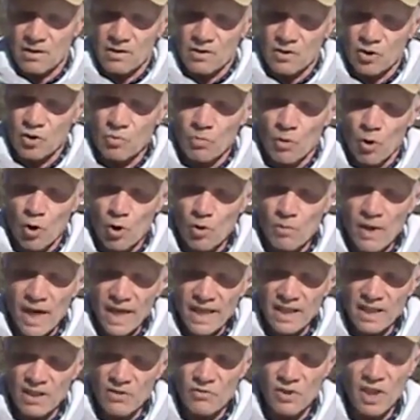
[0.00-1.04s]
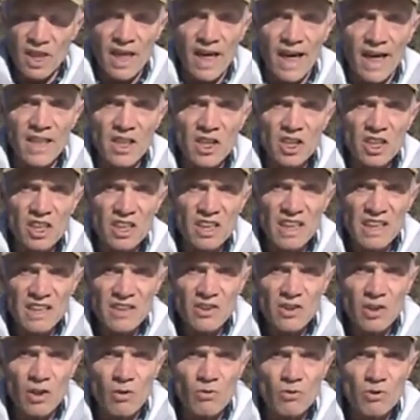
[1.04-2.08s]
small magnification.
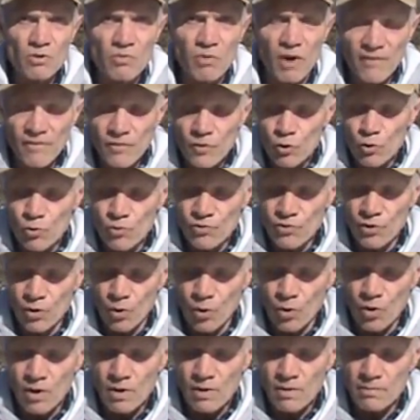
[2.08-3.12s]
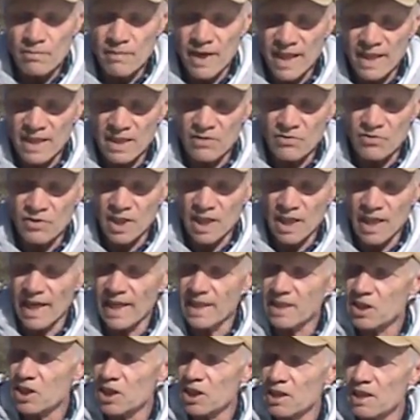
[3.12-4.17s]
This goes 1:4
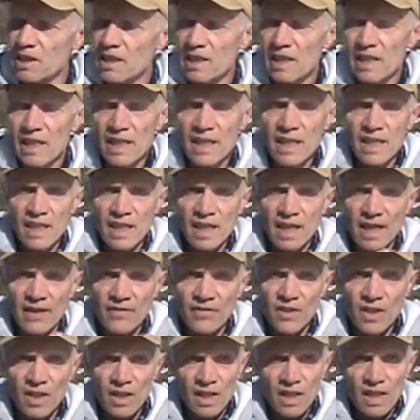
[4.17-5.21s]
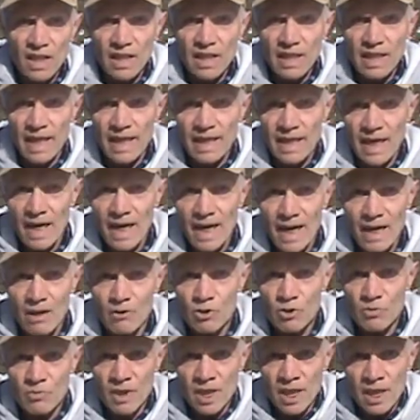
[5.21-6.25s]
magnification, and that
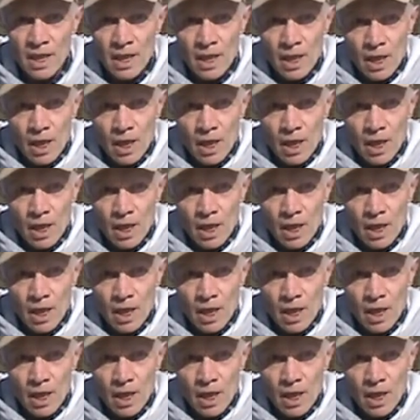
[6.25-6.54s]
allows me